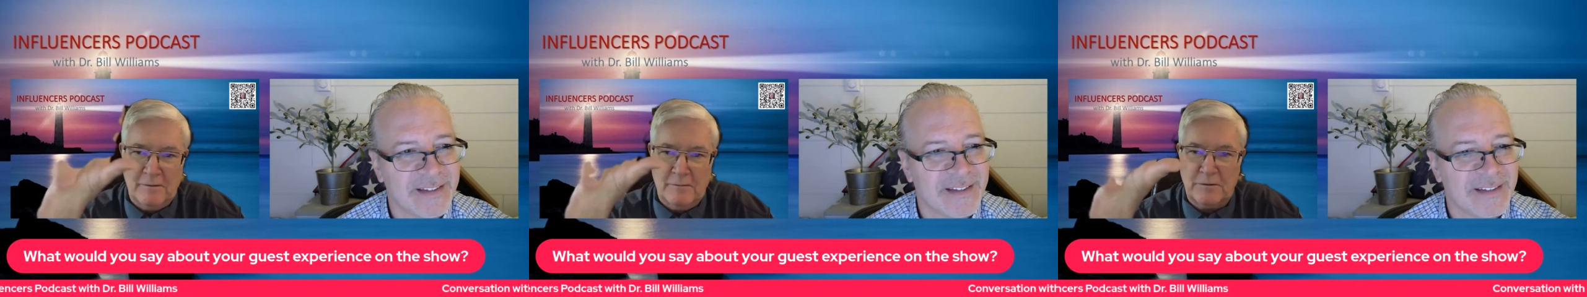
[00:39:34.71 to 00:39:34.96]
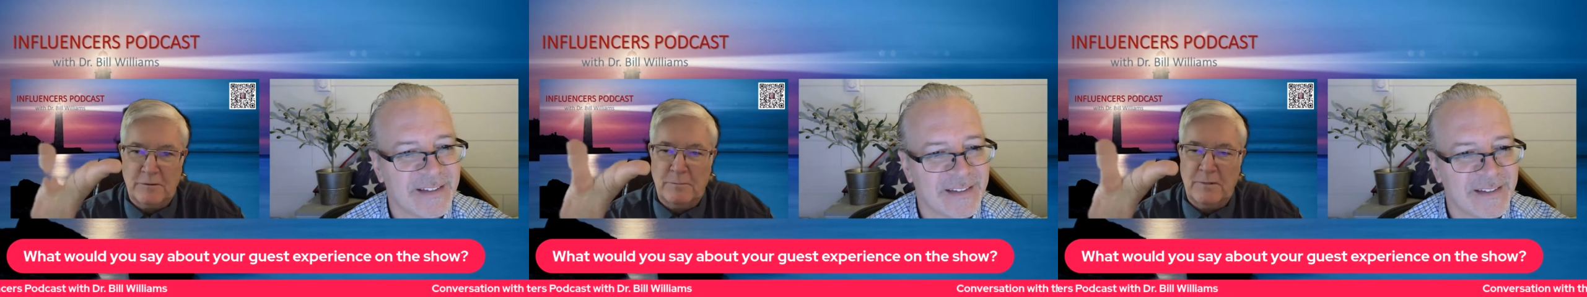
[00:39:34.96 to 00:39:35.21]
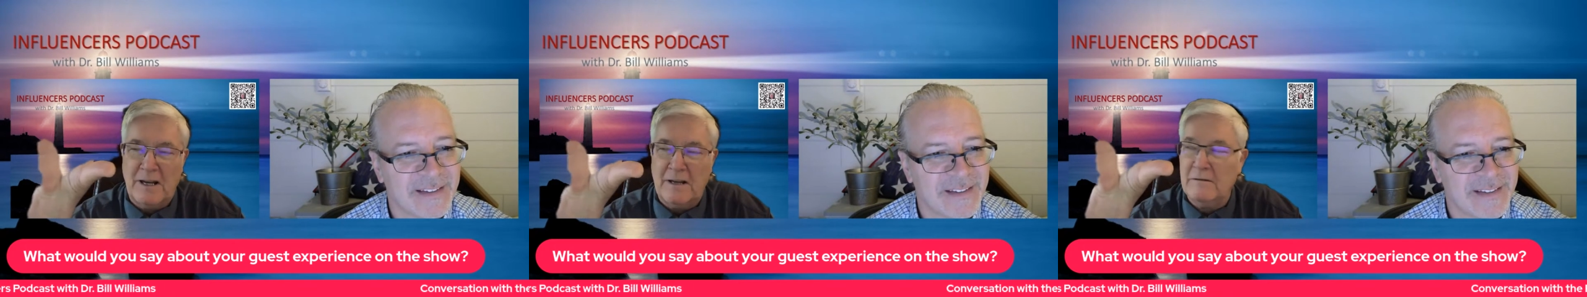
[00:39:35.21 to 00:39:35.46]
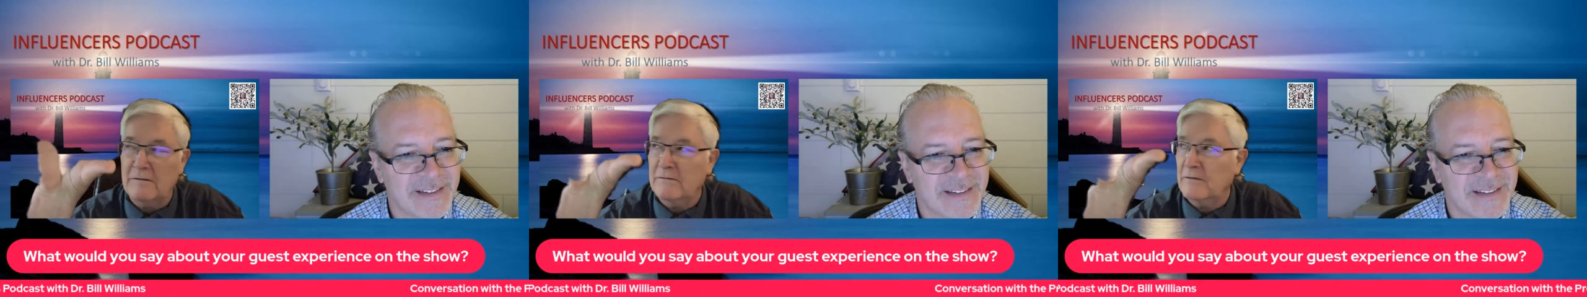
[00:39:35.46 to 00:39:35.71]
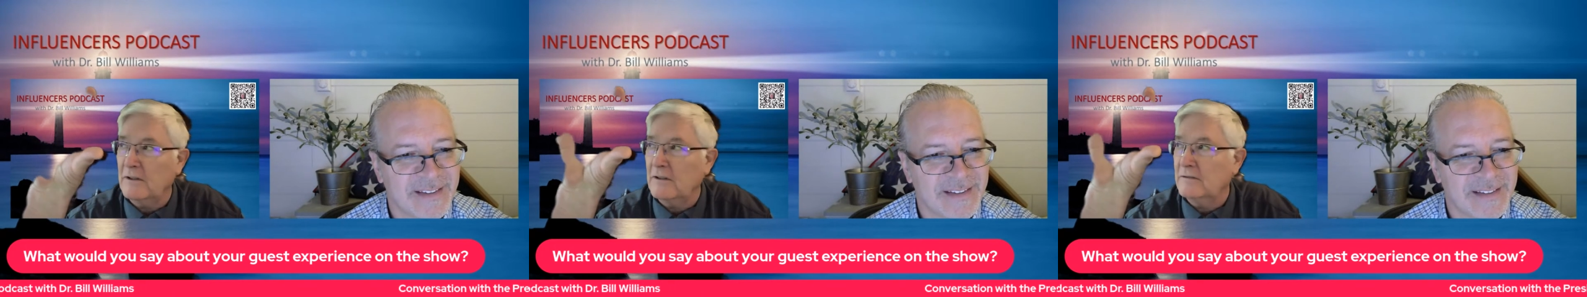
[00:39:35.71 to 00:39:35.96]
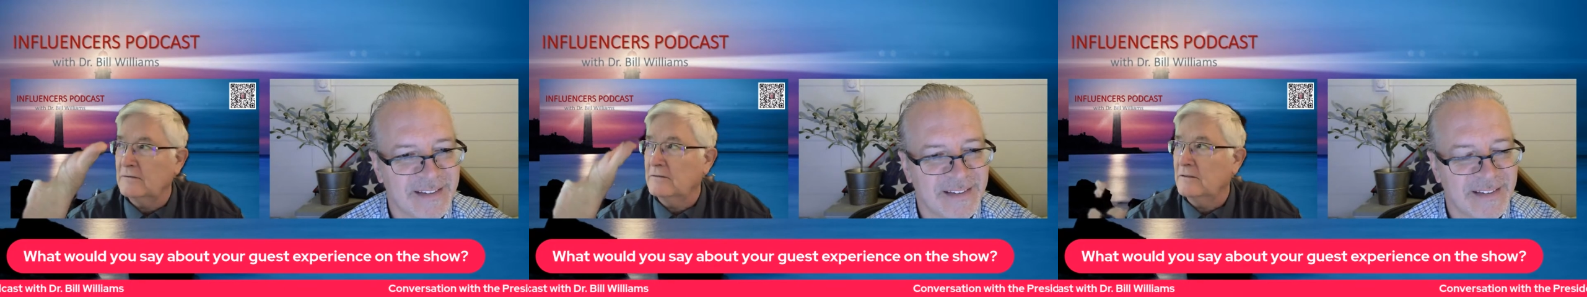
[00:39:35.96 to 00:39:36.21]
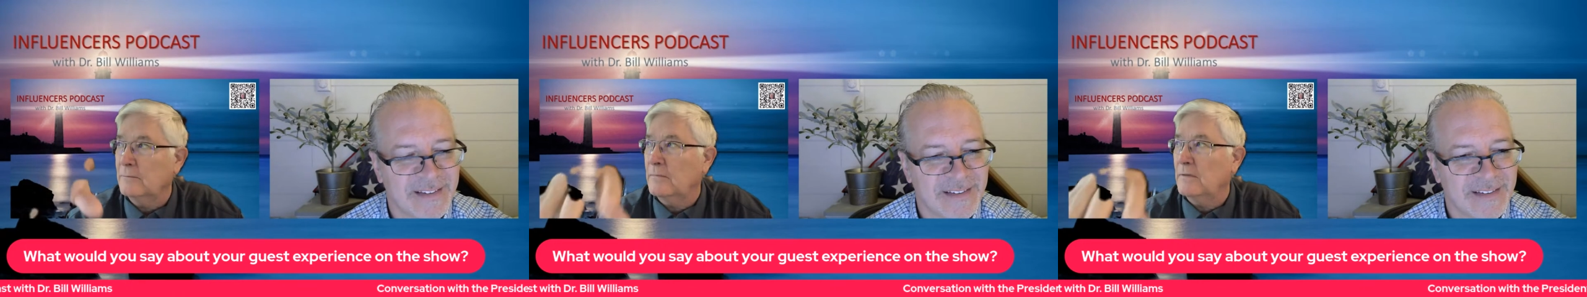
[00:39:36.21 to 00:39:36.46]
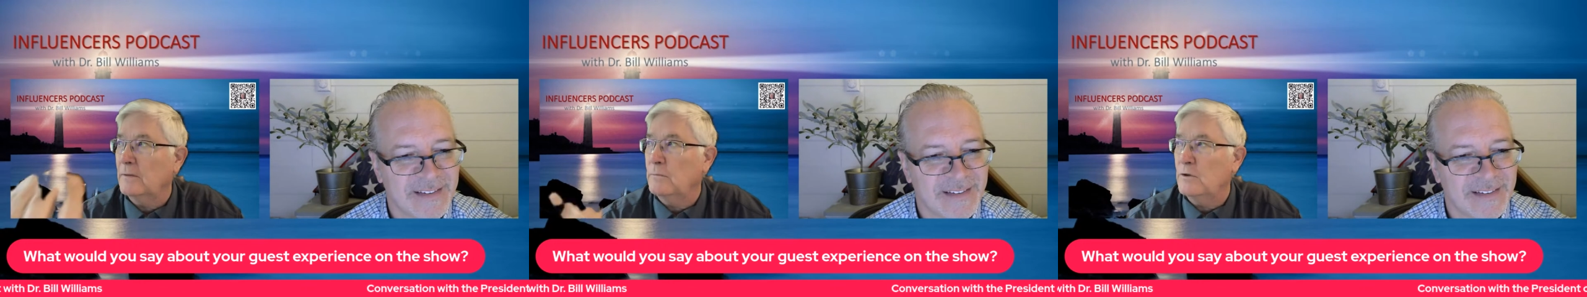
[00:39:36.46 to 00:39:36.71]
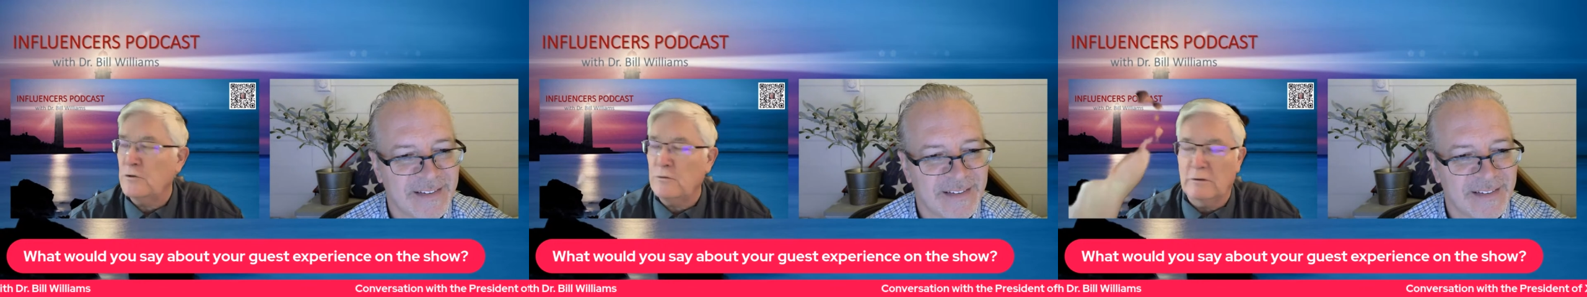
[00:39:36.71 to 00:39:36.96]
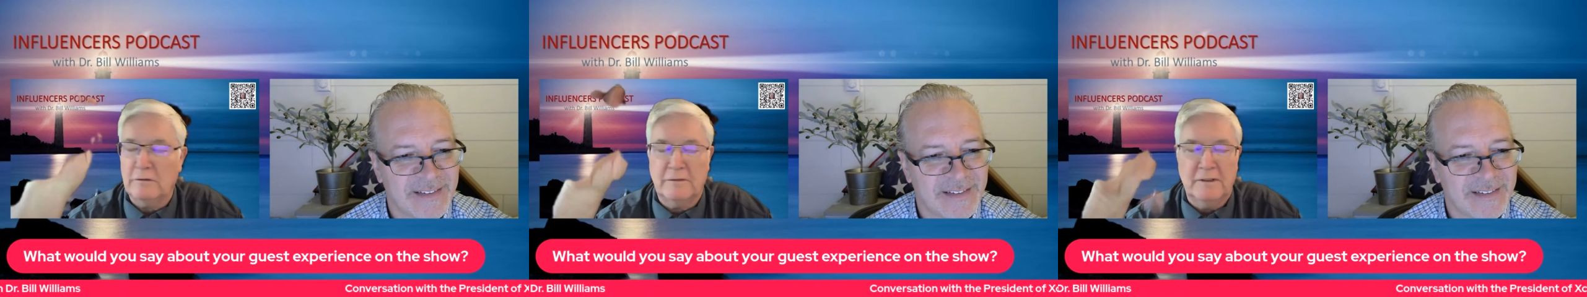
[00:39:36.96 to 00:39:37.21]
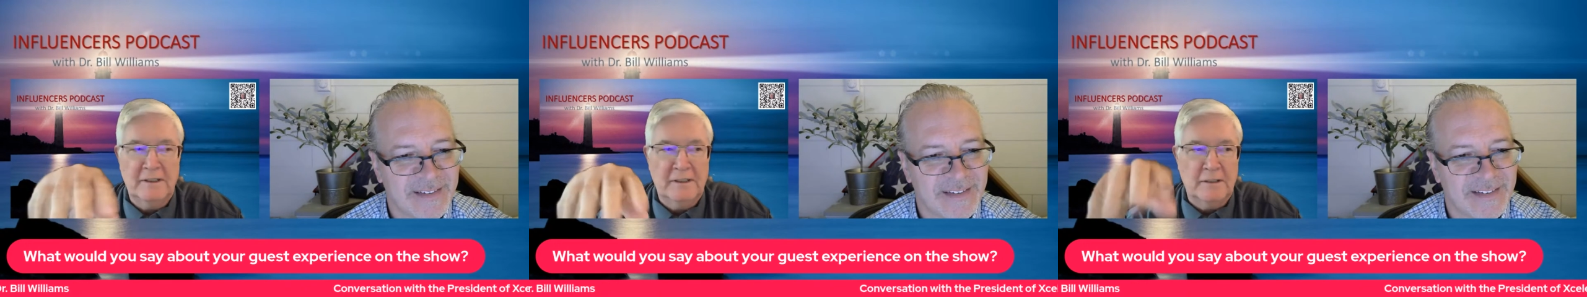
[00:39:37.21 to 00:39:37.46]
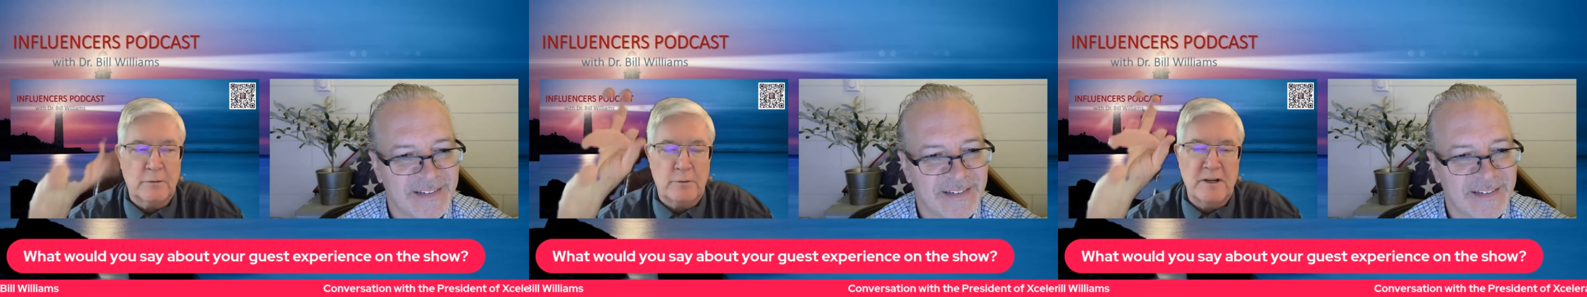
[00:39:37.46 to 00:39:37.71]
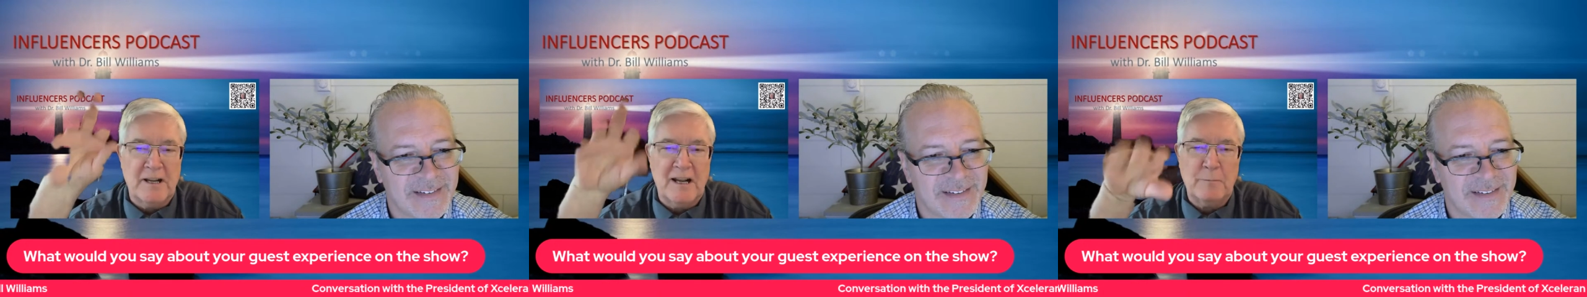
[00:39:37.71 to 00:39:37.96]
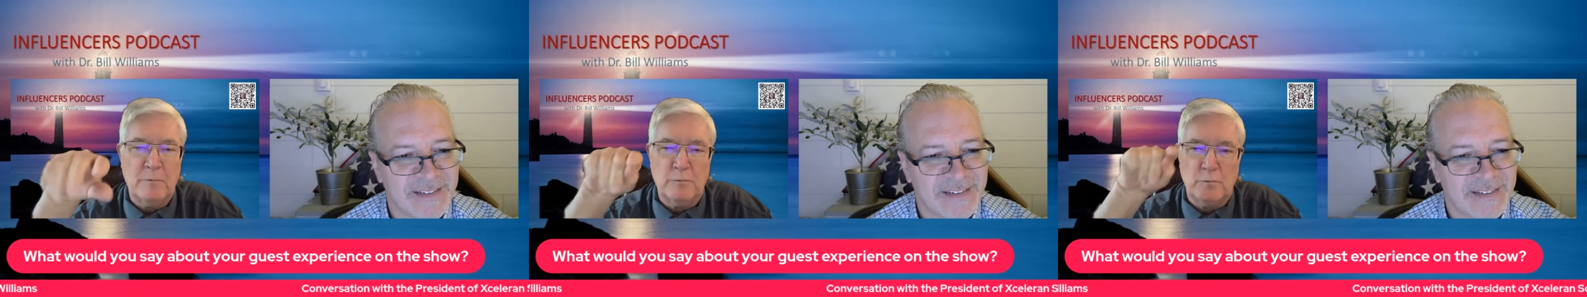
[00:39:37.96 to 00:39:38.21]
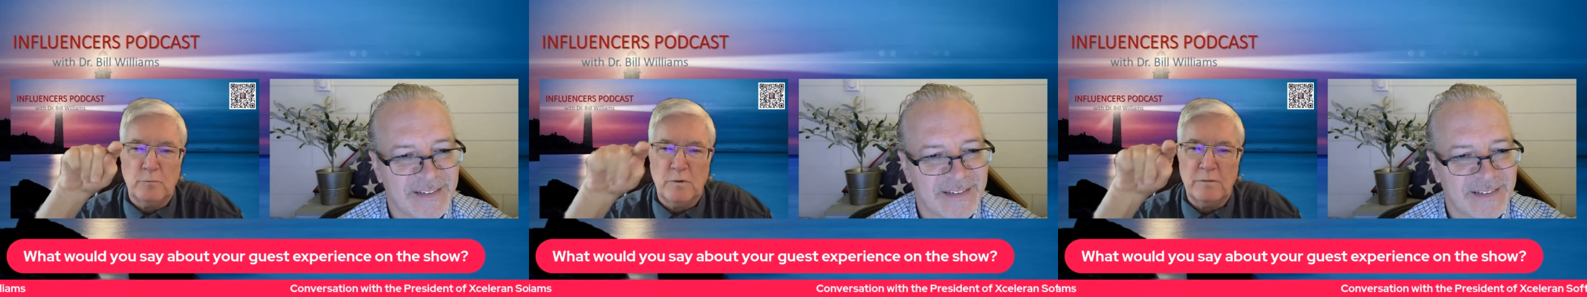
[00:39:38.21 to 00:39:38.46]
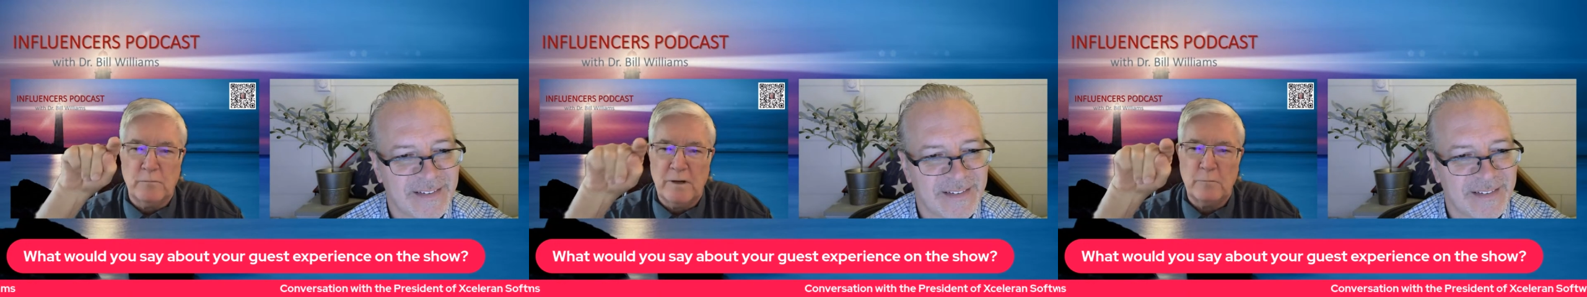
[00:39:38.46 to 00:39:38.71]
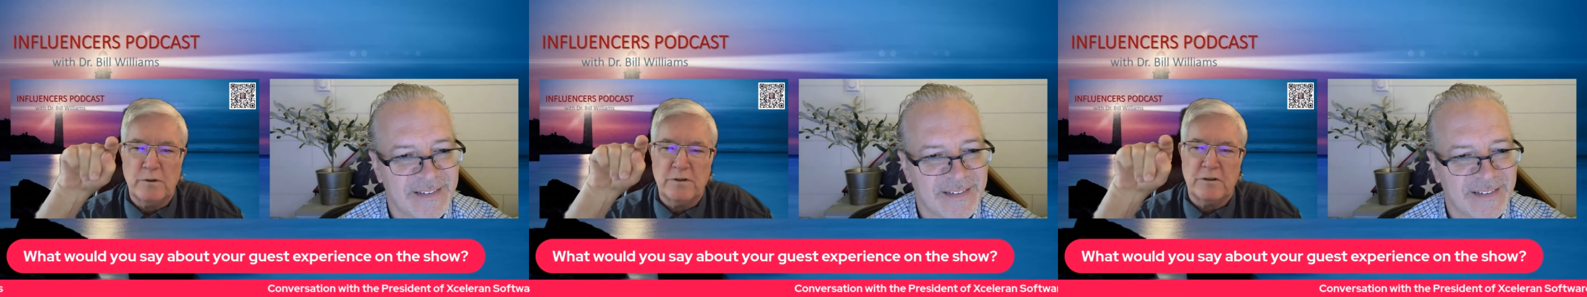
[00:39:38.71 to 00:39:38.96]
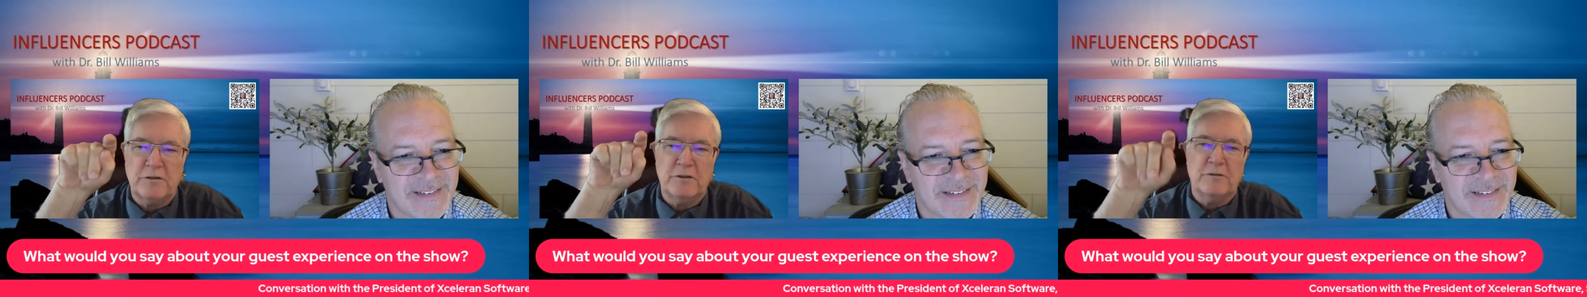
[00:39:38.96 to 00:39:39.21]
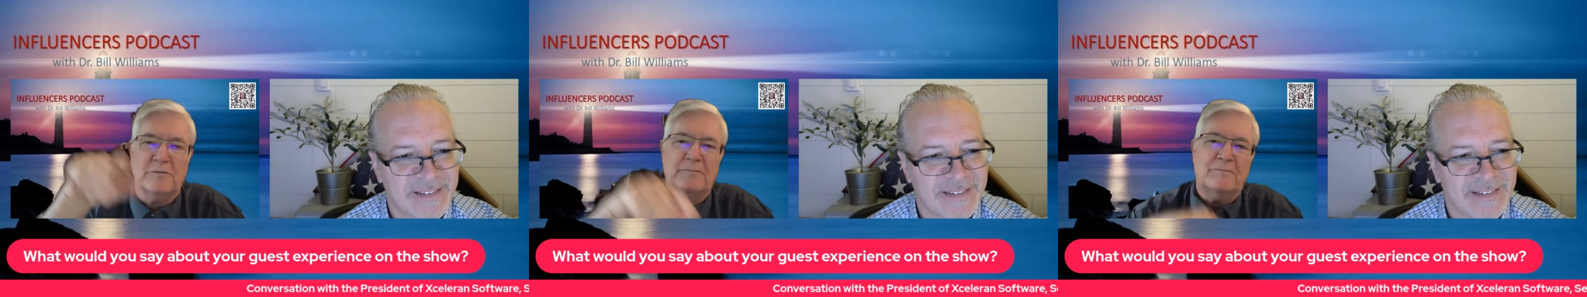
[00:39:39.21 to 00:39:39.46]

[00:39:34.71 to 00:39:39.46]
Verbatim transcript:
Speaker 1: A pack of uh, a, bushel of green apples with one red one in the center.